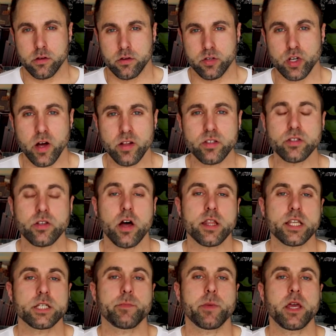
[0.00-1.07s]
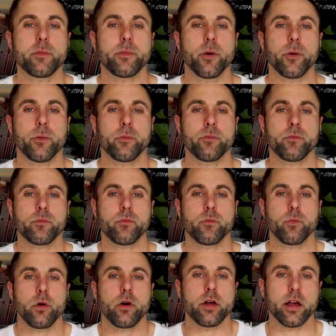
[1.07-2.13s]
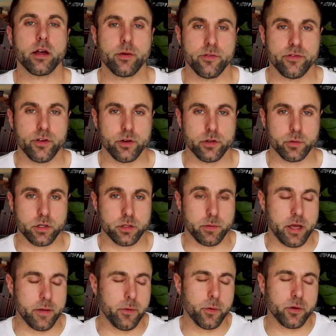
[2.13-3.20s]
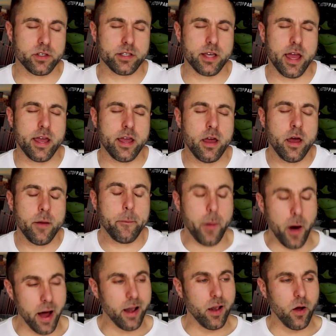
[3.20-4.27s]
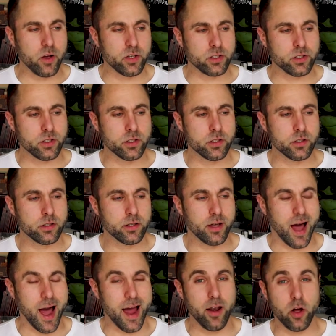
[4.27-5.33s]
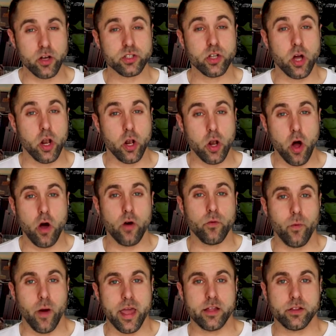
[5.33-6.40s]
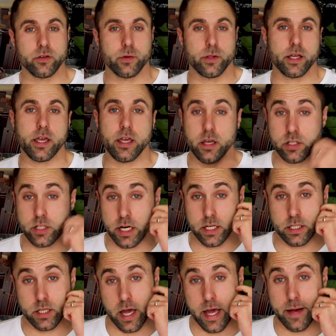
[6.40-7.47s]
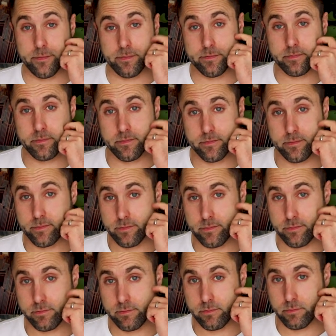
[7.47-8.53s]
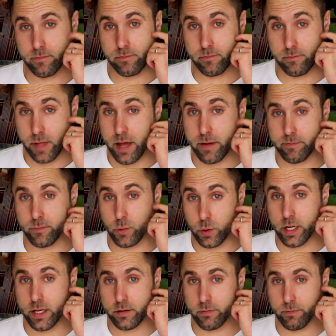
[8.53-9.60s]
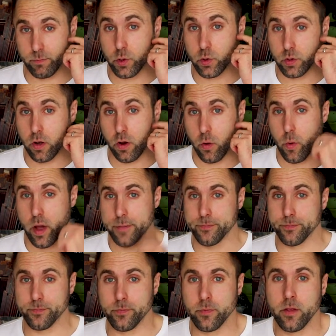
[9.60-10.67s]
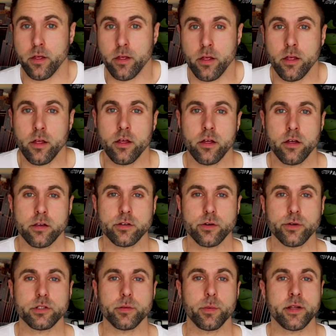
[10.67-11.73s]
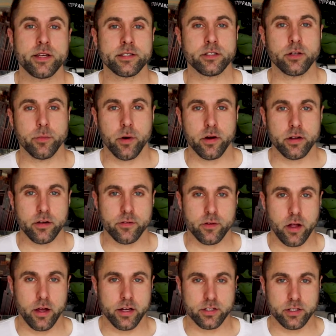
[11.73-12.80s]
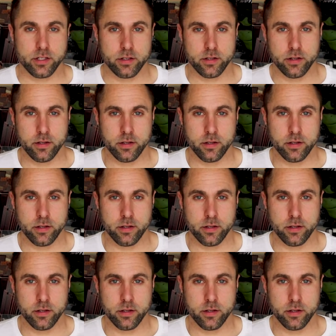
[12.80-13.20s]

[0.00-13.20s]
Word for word: Chances are these people will get confused because people will say, but I lost, I lost a lot of weight doing the ketogenic diet. Yeah, you did lose a lot of weight. It's called depleting your body of glycogen.